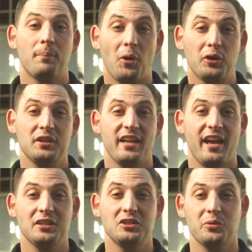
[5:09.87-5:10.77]
broken
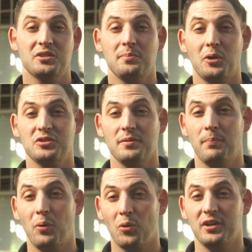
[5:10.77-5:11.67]
down to its most
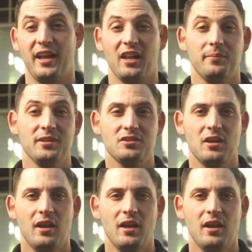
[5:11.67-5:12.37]
important elements,